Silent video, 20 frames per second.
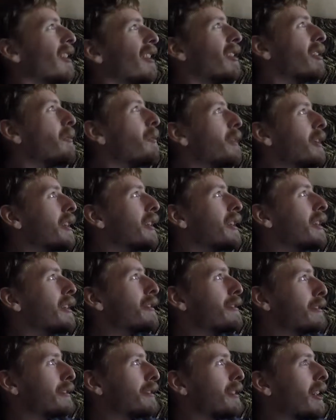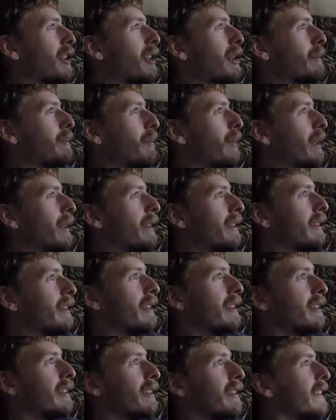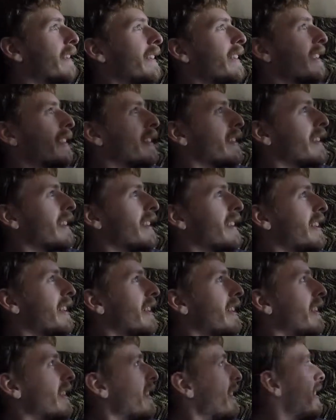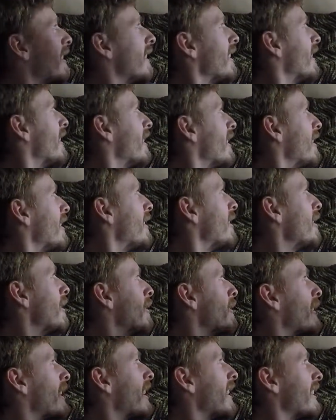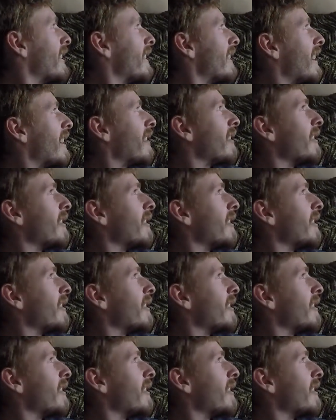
window shopping and suddenly you riding down